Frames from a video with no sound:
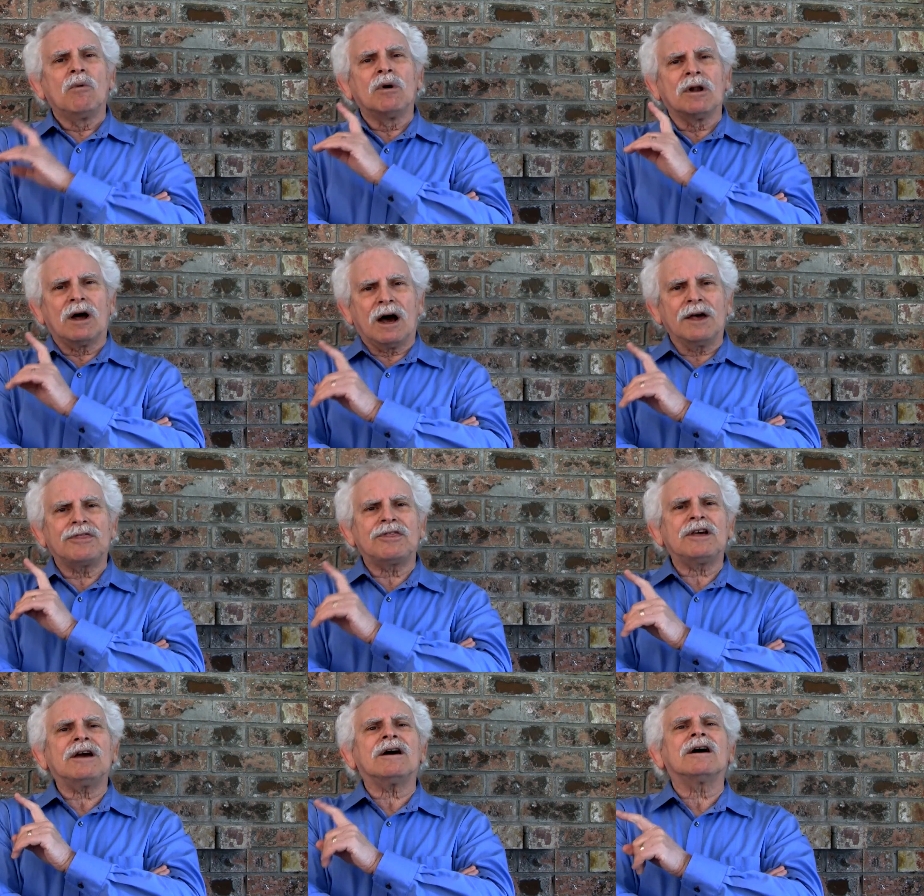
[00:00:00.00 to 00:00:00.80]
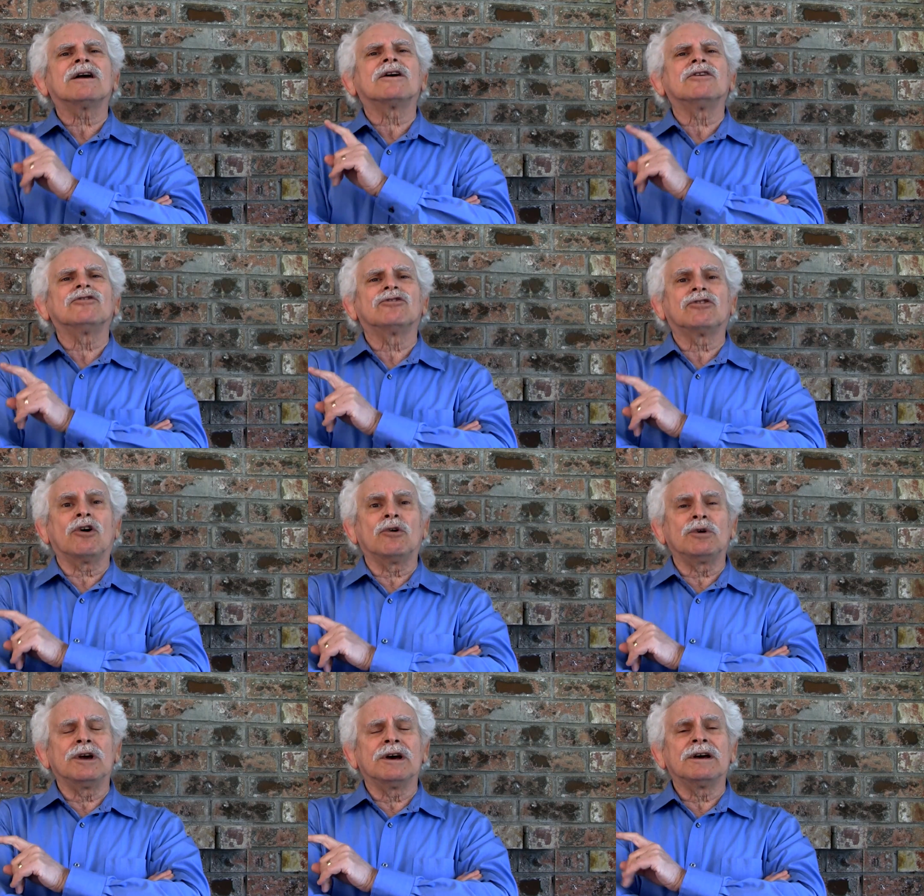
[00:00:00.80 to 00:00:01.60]
Well, I think I can
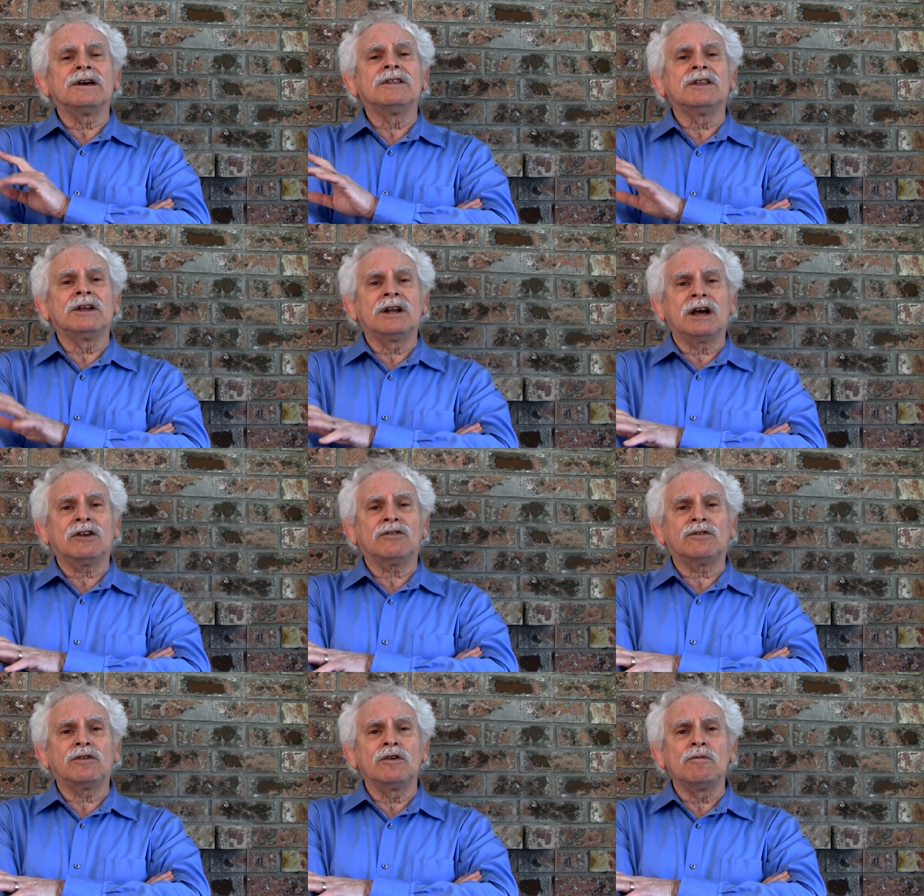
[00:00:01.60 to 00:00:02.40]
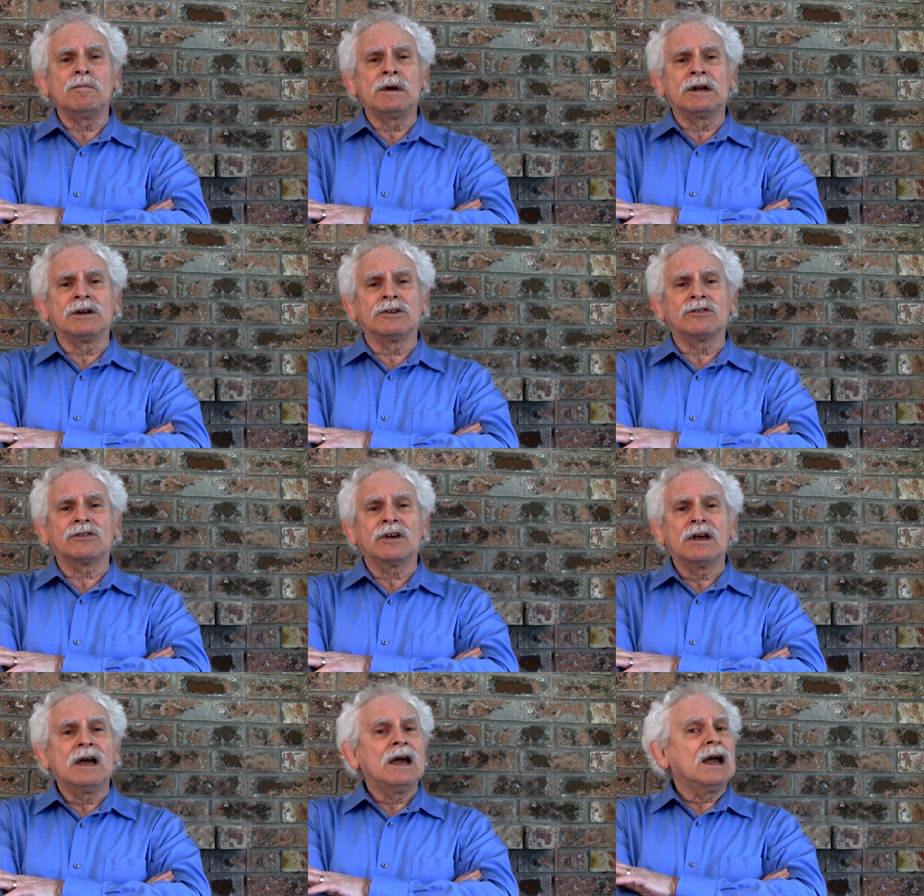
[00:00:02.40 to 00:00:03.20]
show you in the next few minutes,